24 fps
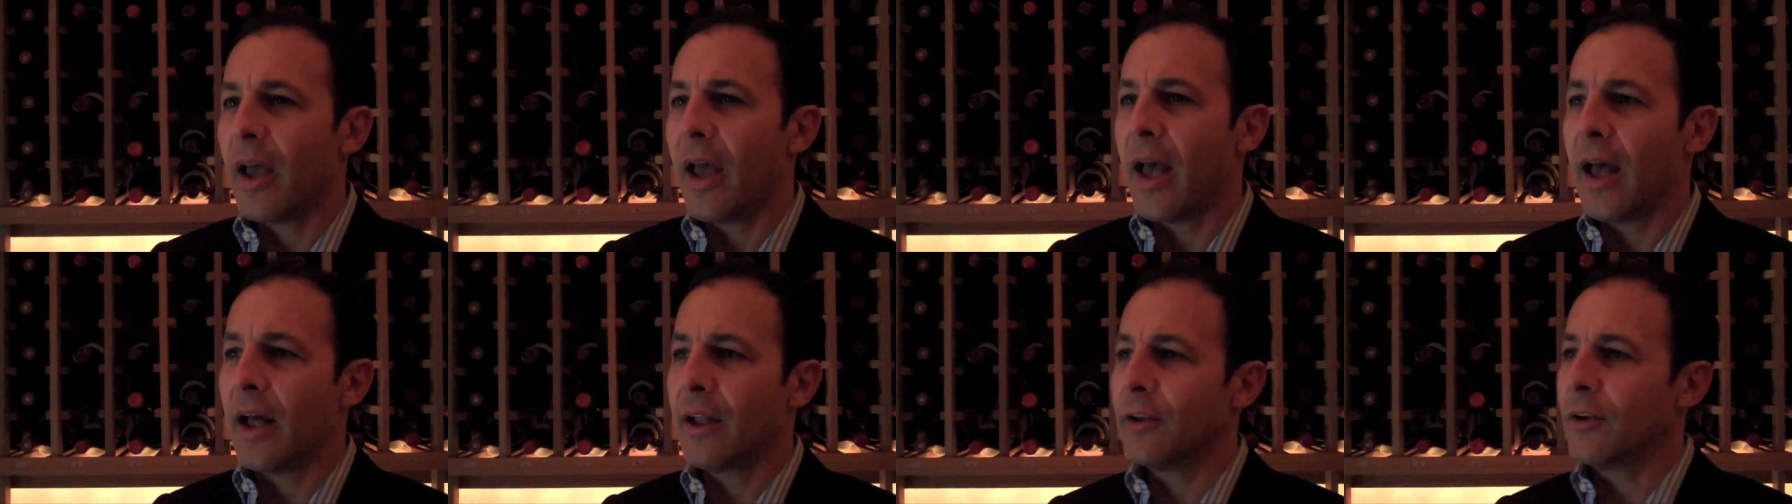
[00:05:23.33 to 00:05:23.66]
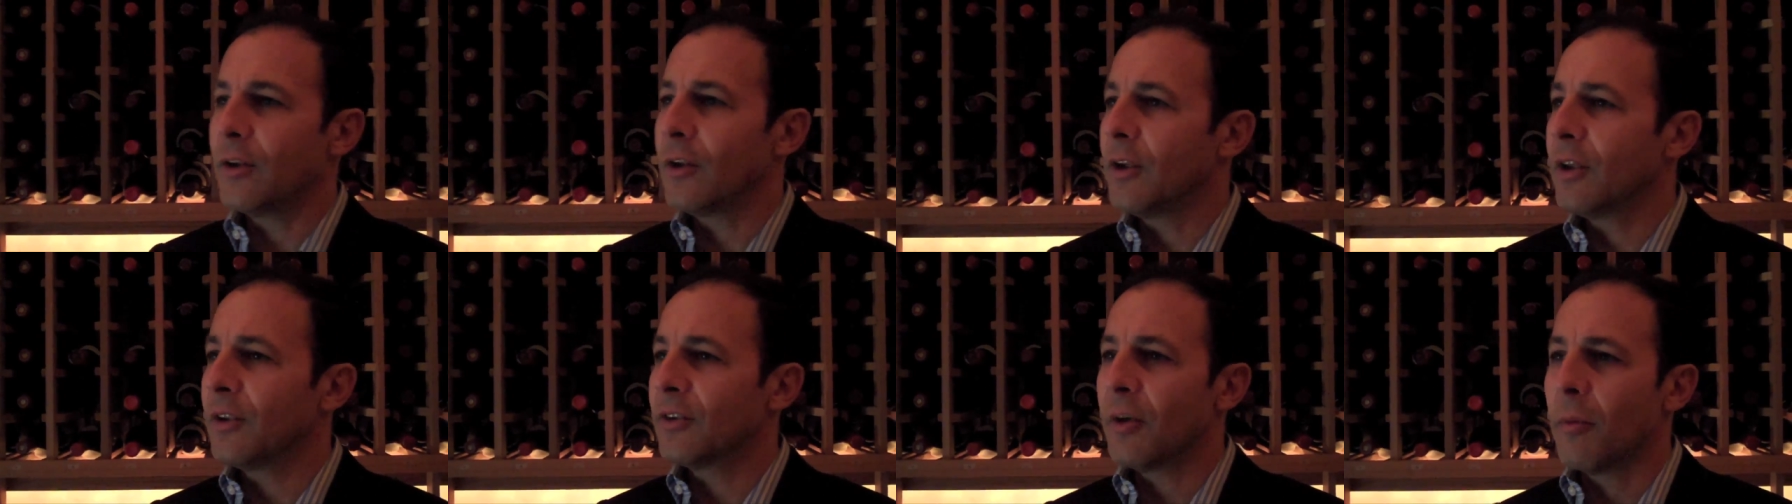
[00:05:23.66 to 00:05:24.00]

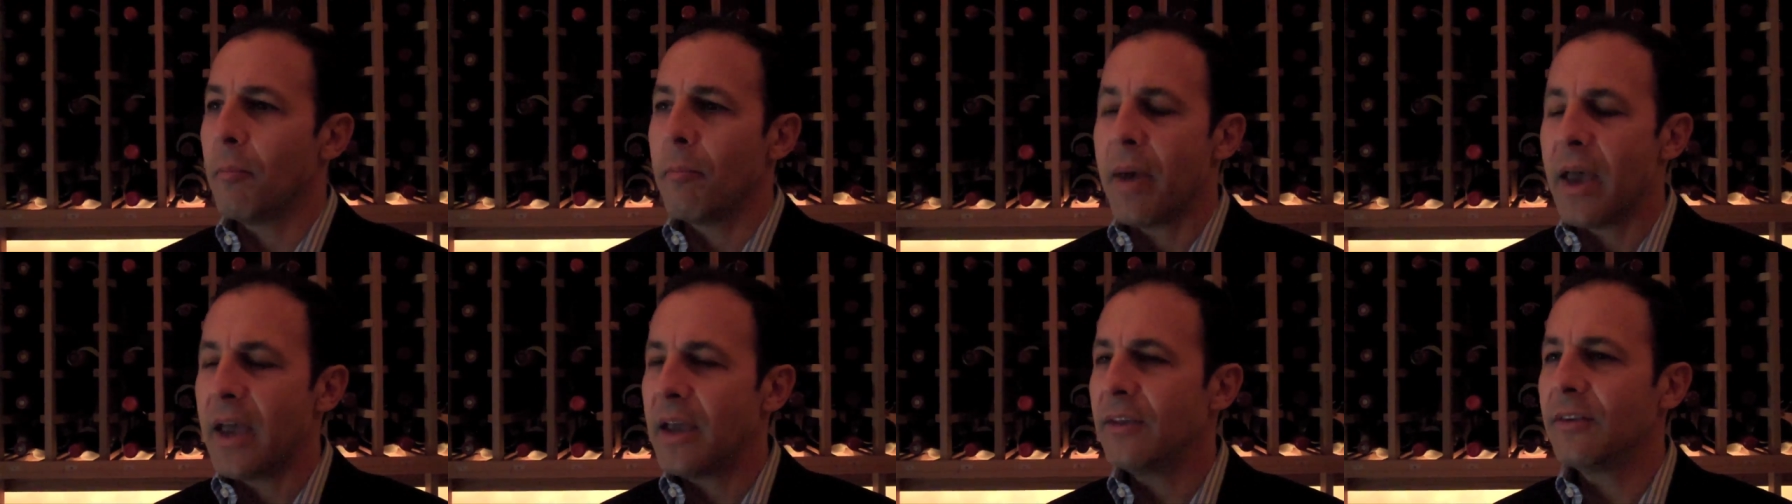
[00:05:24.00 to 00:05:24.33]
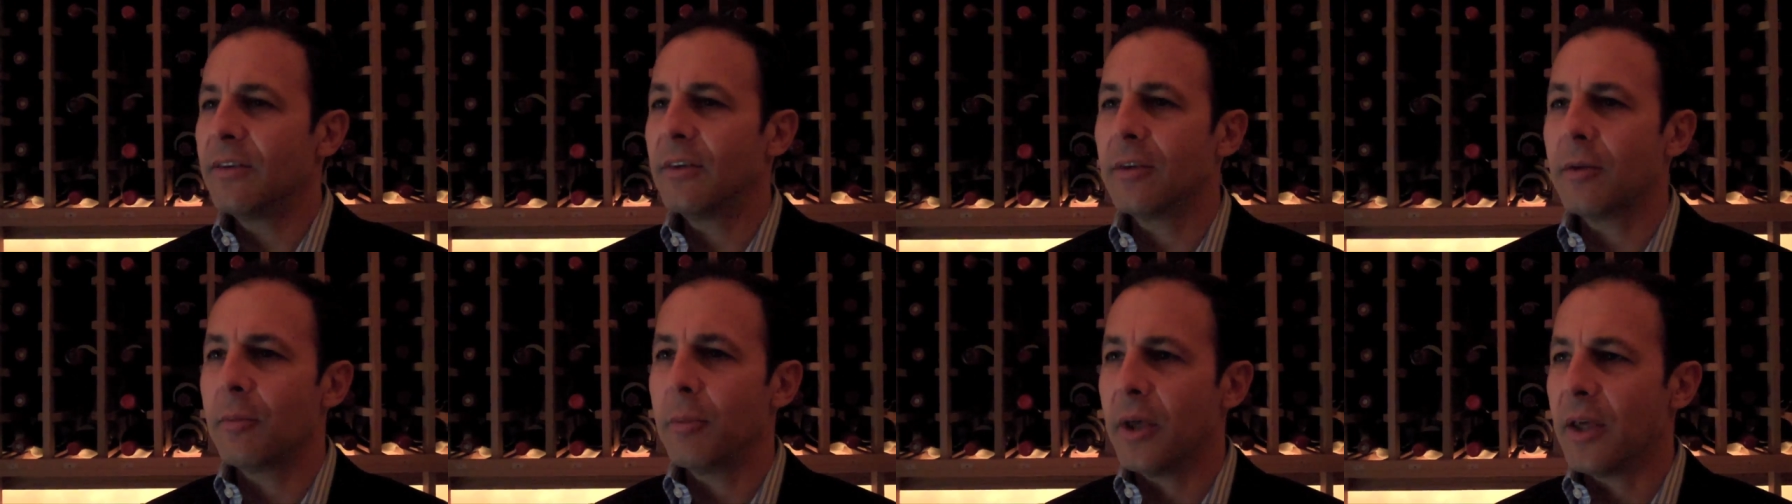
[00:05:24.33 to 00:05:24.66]
and it's
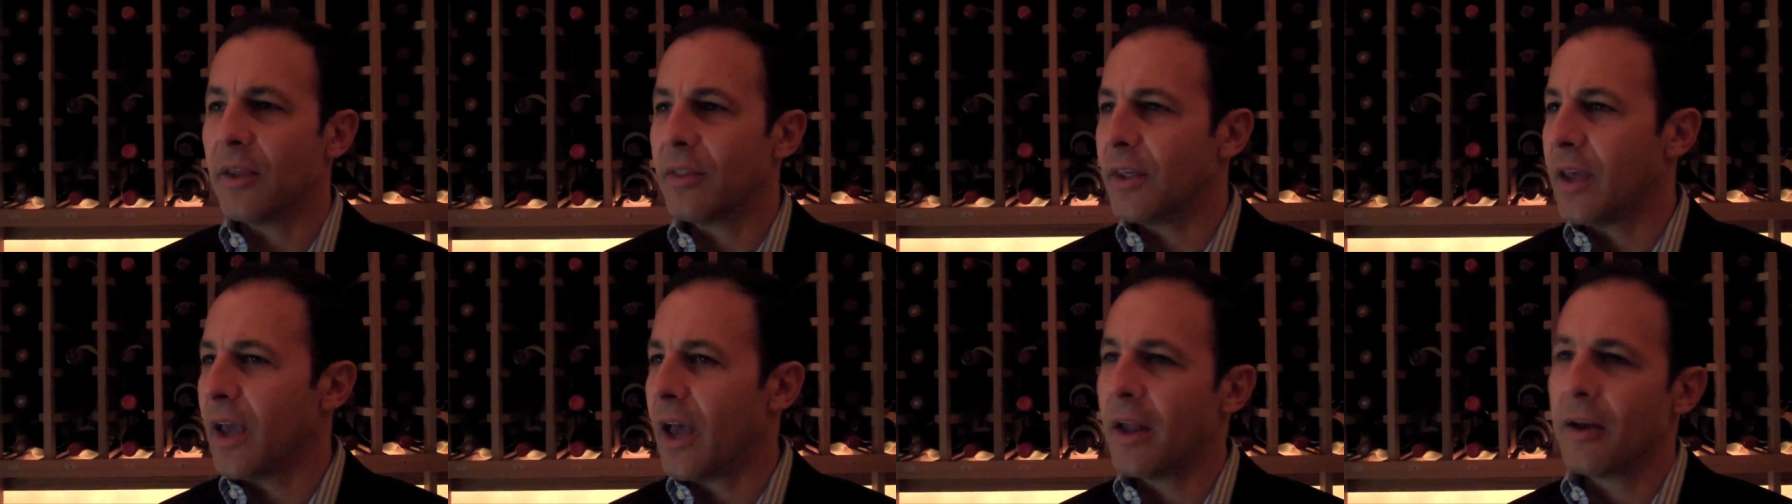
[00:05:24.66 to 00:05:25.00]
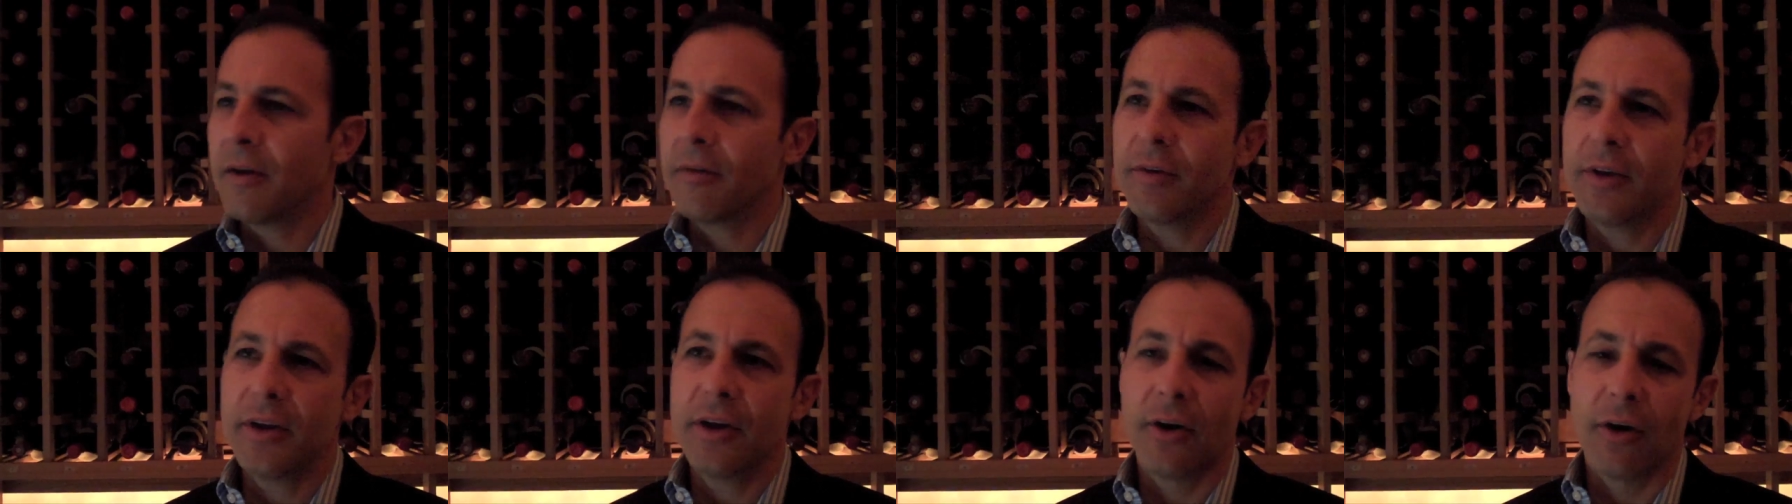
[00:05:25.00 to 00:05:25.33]
amazing to me at the
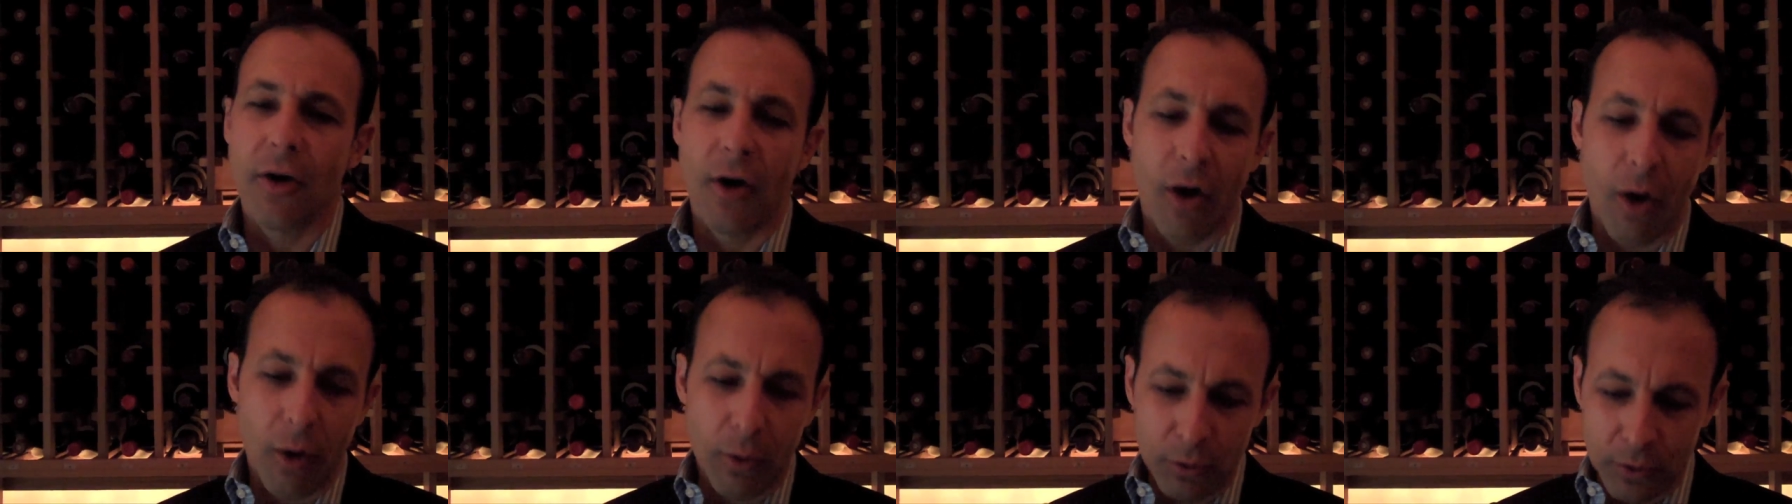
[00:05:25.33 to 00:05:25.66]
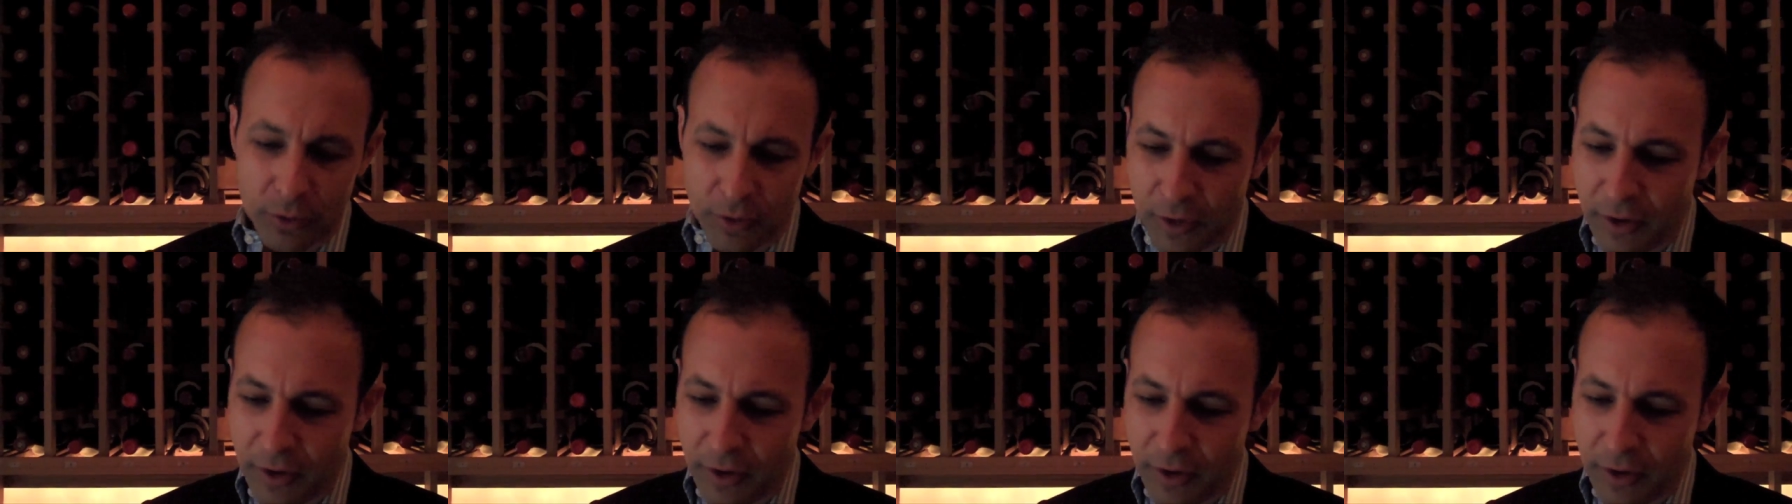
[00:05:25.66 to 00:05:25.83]
end of a year. Oh,